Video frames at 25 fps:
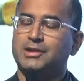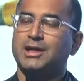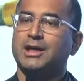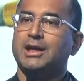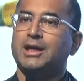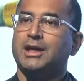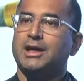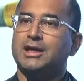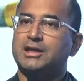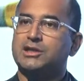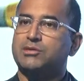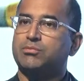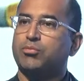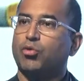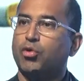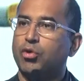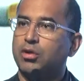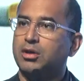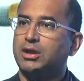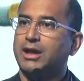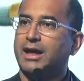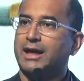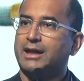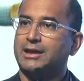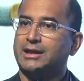is more
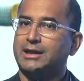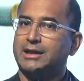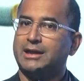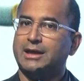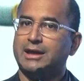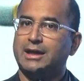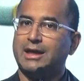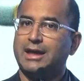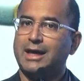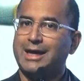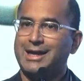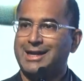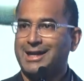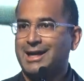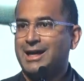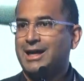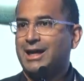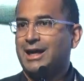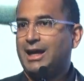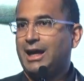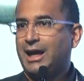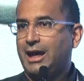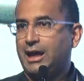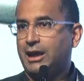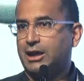likely to get
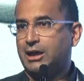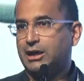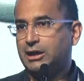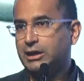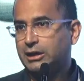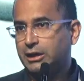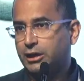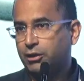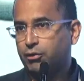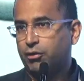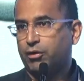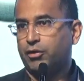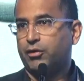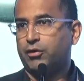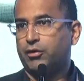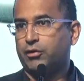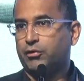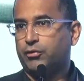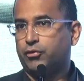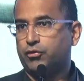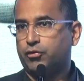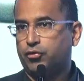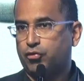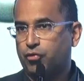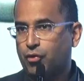a clearer
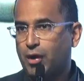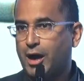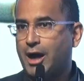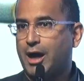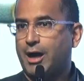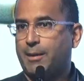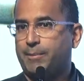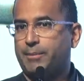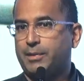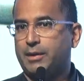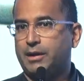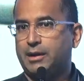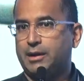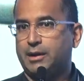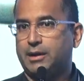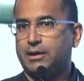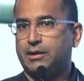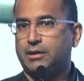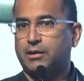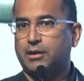drop in,